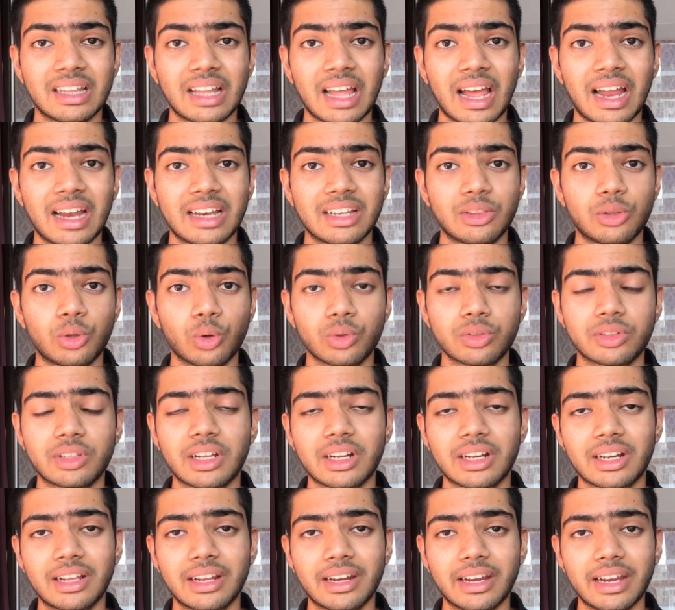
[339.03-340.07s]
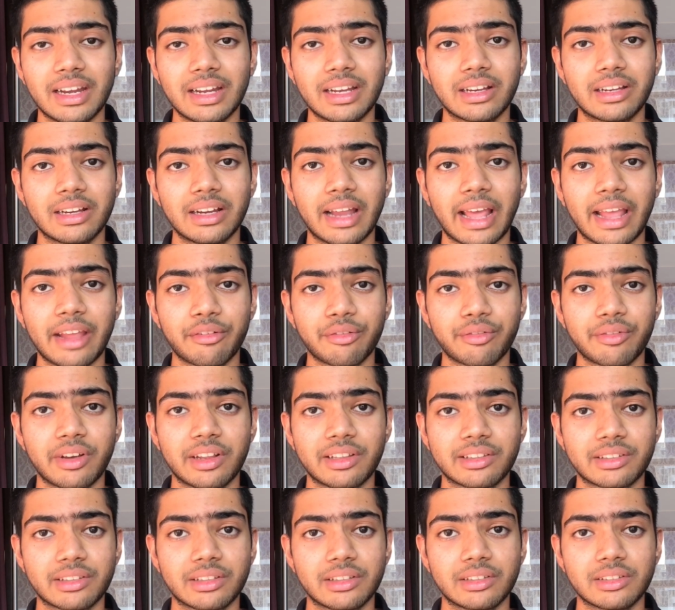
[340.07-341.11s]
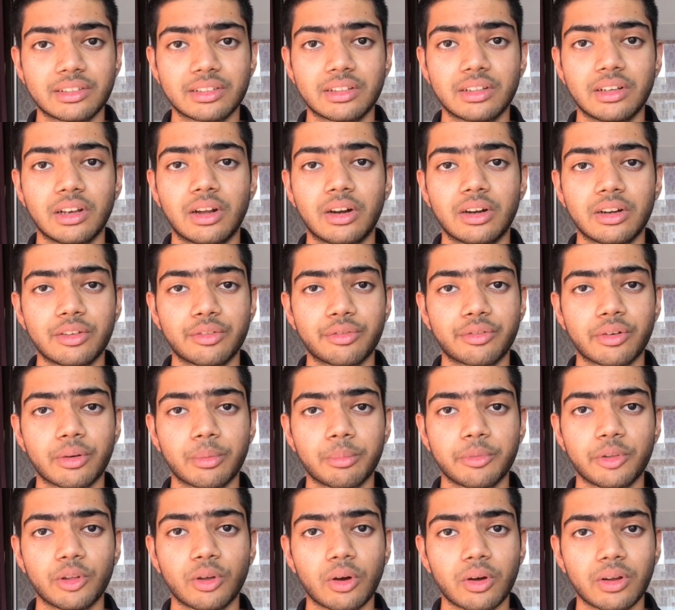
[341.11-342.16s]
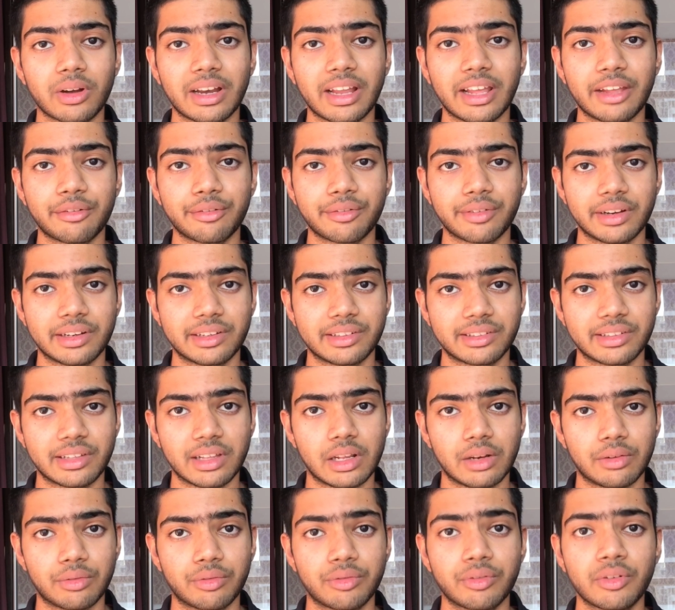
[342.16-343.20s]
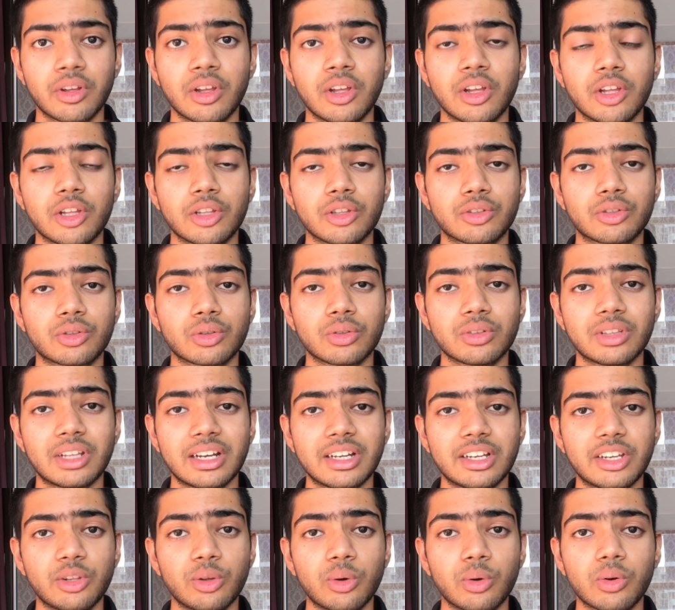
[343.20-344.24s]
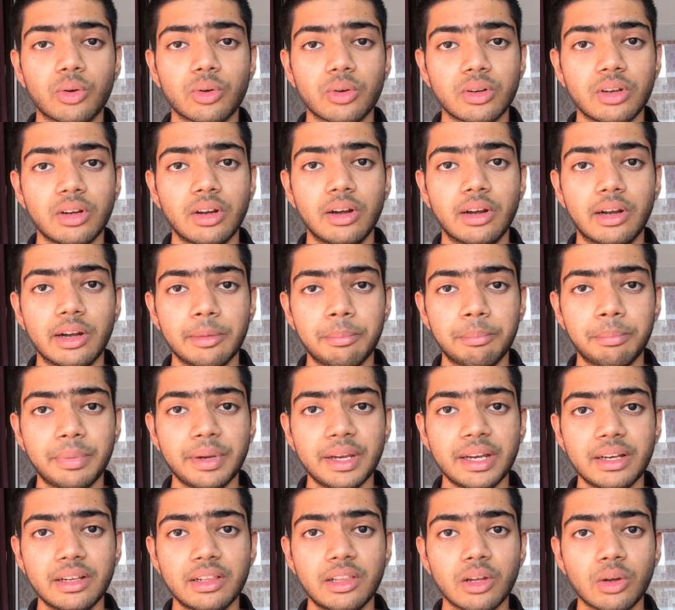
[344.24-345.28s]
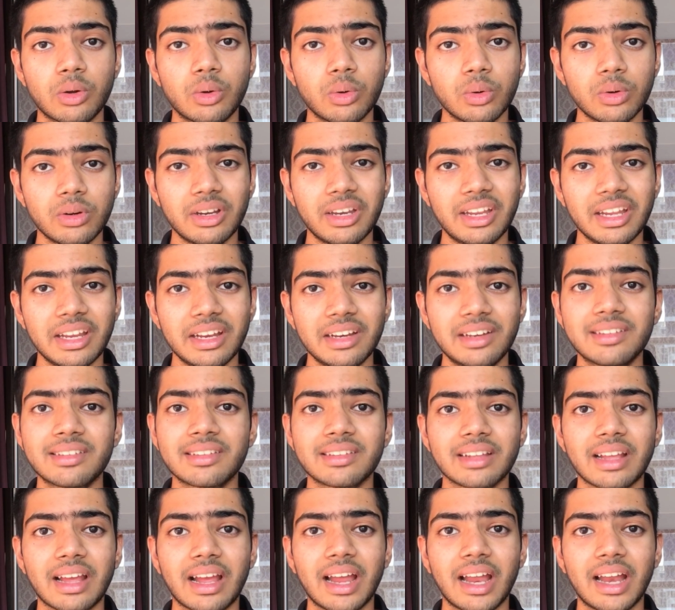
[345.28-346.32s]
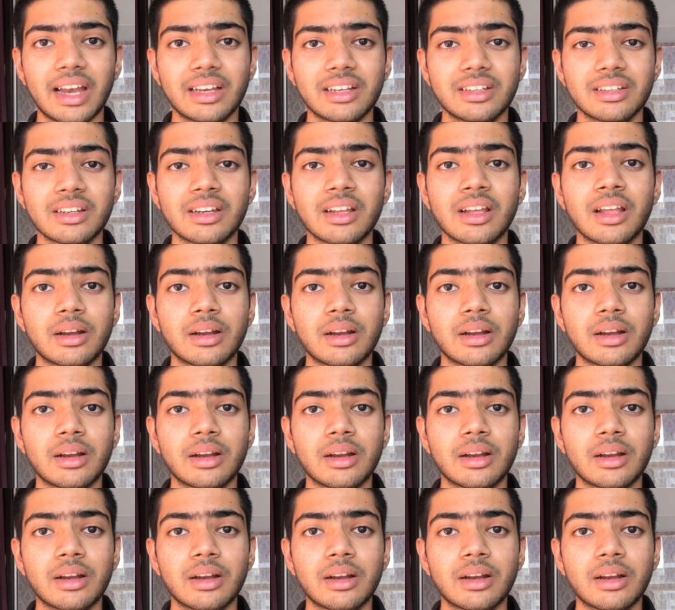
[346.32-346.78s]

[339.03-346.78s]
And those are great life lessons learned from your life itself, so that you could repeat the good deeds and